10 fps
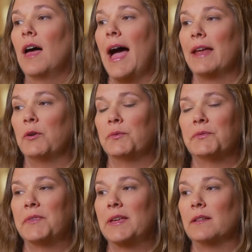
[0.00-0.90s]
I don't
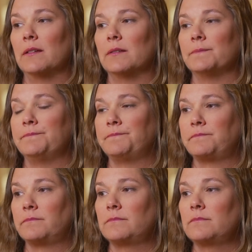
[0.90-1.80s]
feel
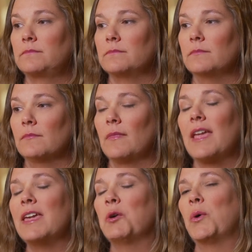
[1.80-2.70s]

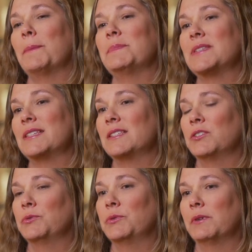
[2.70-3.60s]
equipped
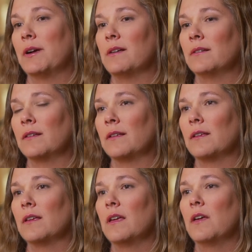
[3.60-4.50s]
to
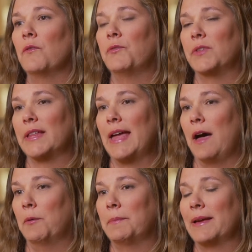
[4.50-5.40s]
fully
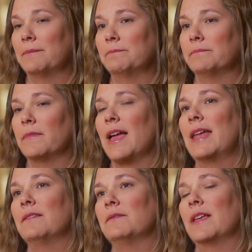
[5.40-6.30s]
help him
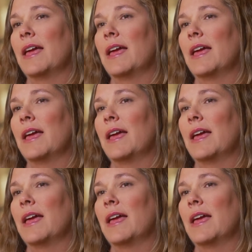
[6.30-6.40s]
and